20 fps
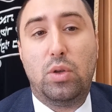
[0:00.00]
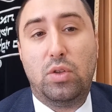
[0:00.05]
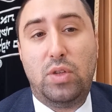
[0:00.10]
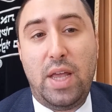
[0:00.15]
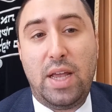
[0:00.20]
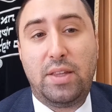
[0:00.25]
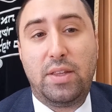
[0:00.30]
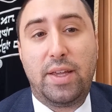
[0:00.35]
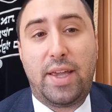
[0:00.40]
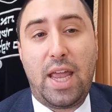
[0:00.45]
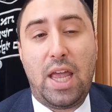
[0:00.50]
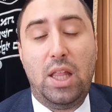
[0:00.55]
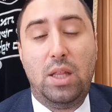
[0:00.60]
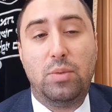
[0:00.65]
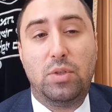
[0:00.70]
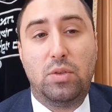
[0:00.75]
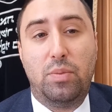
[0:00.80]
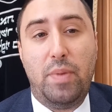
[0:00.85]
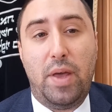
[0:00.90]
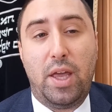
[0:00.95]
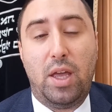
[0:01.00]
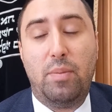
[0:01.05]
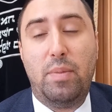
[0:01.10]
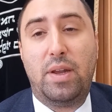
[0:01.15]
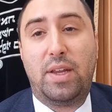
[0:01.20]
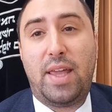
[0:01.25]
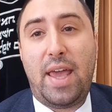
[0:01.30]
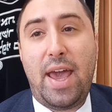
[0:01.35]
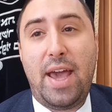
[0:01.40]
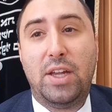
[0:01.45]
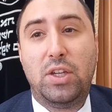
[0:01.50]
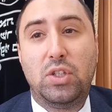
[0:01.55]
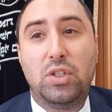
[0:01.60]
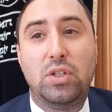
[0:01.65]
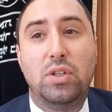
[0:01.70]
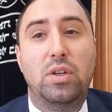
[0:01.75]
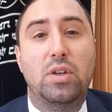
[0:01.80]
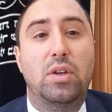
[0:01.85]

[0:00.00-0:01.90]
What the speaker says: Take the kalim tmeim and catch